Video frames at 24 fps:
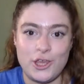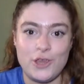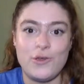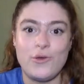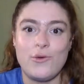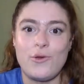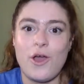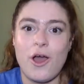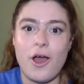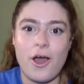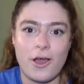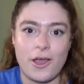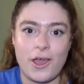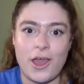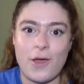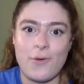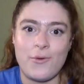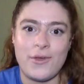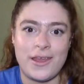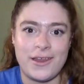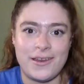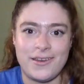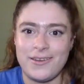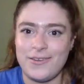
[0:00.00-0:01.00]
you can't go
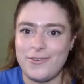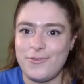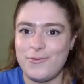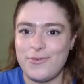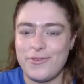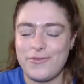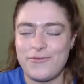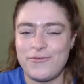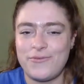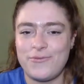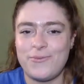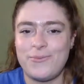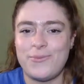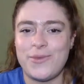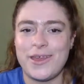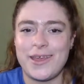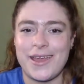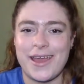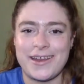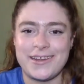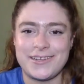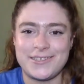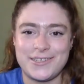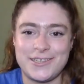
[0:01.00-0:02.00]
in with big
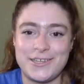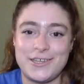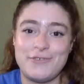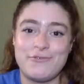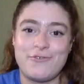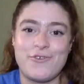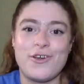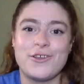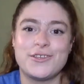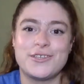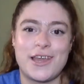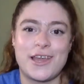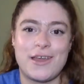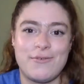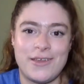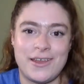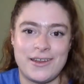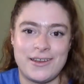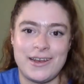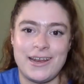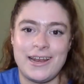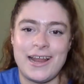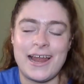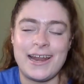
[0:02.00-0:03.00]
energy. You've got to go
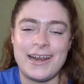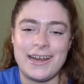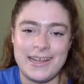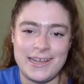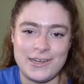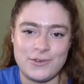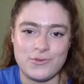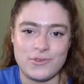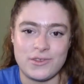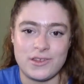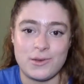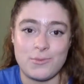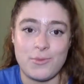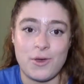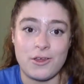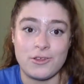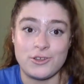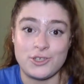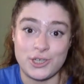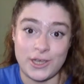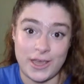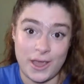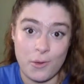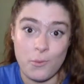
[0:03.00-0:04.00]
in and lead with an
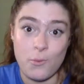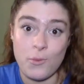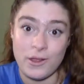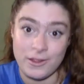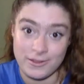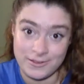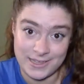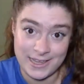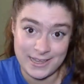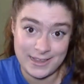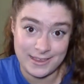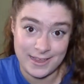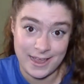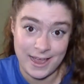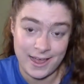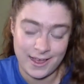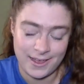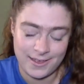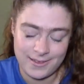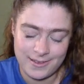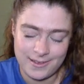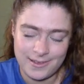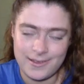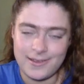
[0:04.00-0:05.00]
apology. And Will did that.
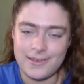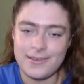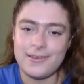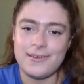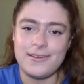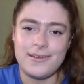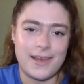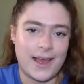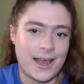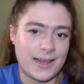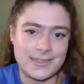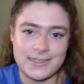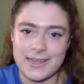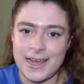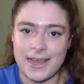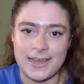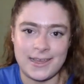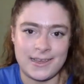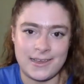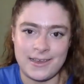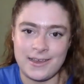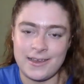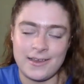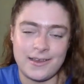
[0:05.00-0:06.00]
And
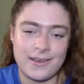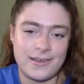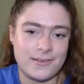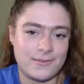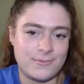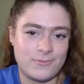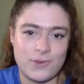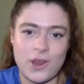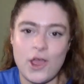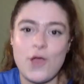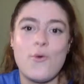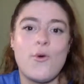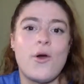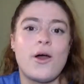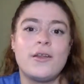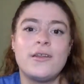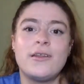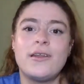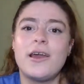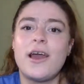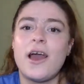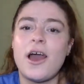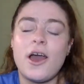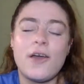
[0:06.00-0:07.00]
Tanya, no
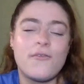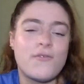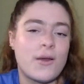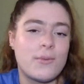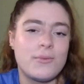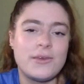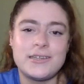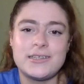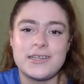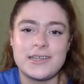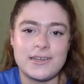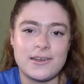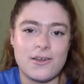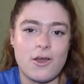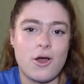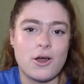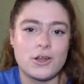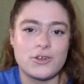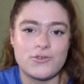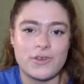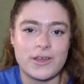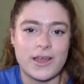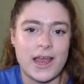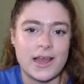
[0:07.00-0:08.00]
one, her family didn't
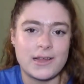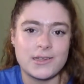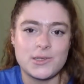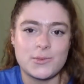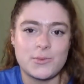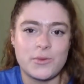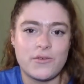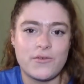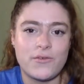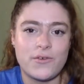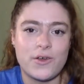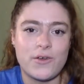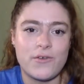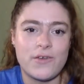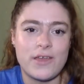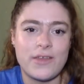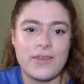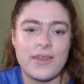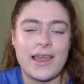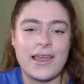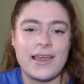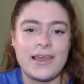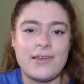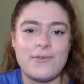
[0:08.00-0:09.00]
hold her accountable for it.
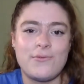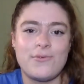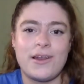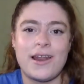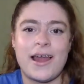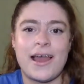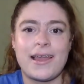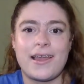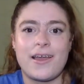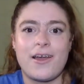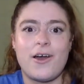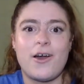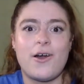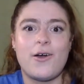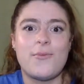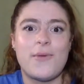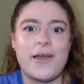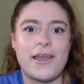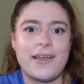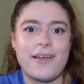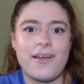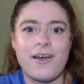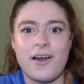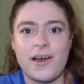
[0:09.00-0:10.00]
They were like, oh
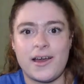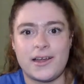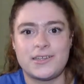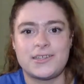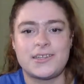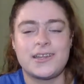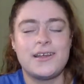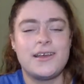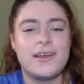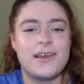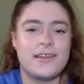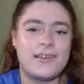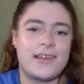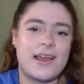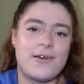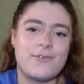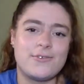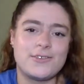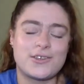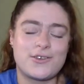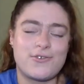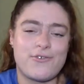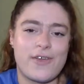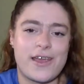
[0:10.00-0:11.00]
my God, that
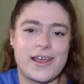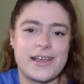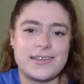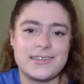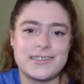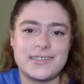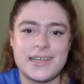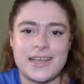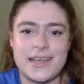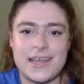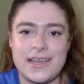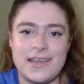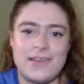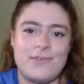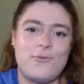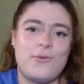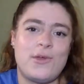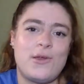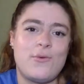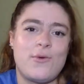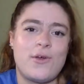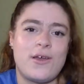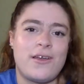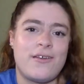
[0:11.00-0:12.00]
was crazy.
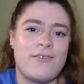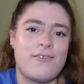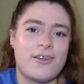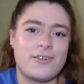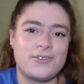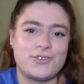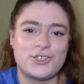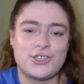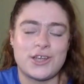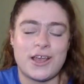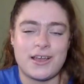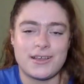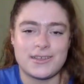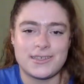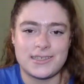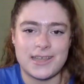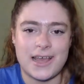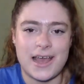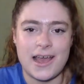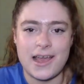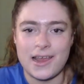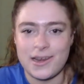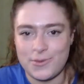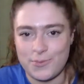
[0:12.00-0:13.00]
We were on Shaq's
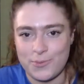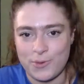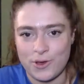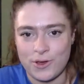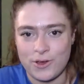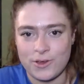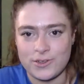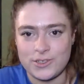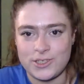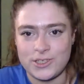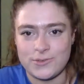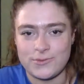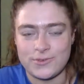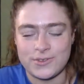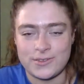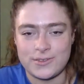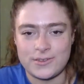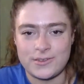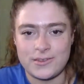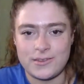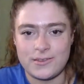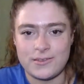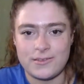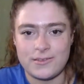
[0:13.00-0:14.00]
side, but she was,